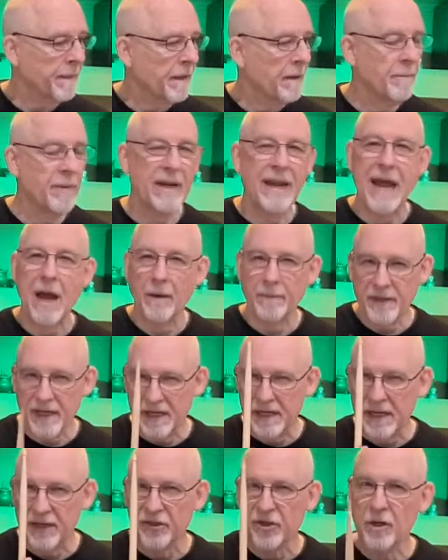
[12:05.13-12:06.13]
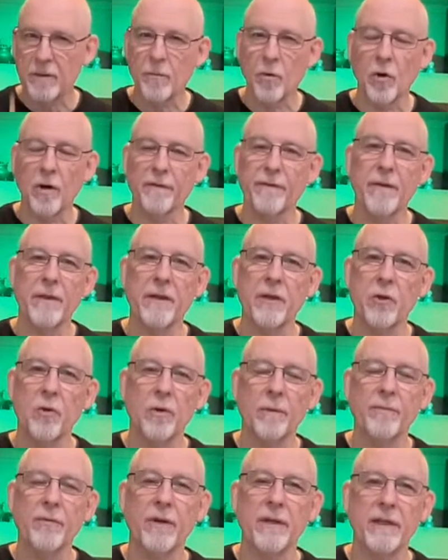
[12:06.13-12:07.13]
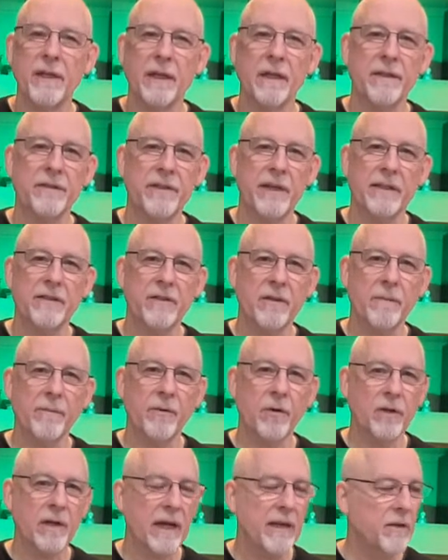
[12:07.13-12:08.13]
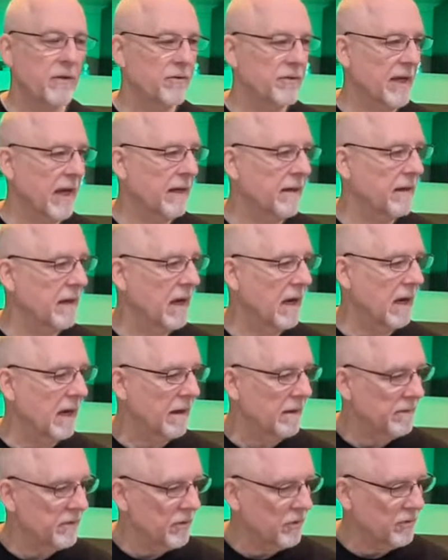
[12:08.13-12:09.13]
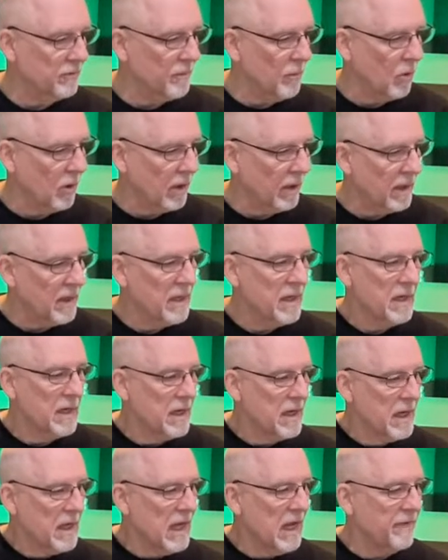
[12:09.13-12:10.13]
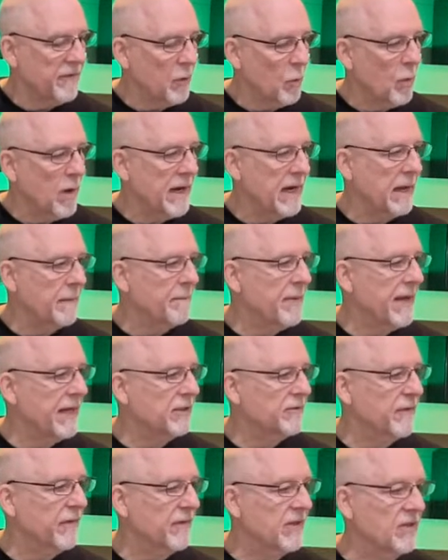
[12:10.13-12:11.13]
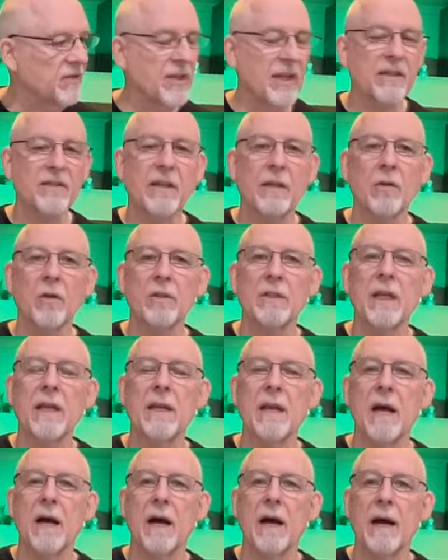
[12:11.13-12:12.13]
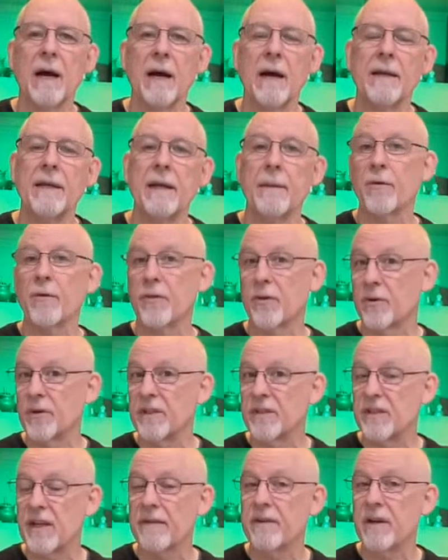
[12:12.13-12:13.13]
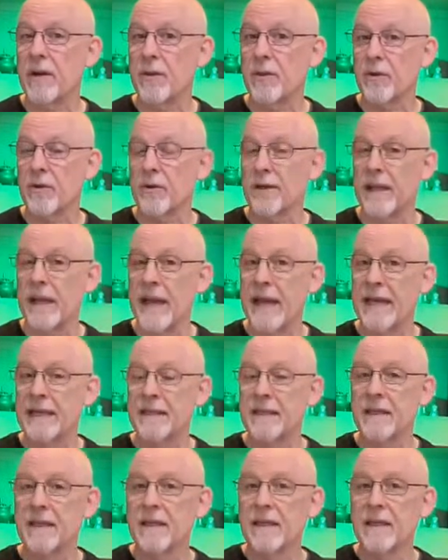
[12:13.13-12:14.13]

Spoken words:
But now I'm conditioned more for the newer printing because that's the book I use more. If you went on page 56 and looked at number 37 and 38,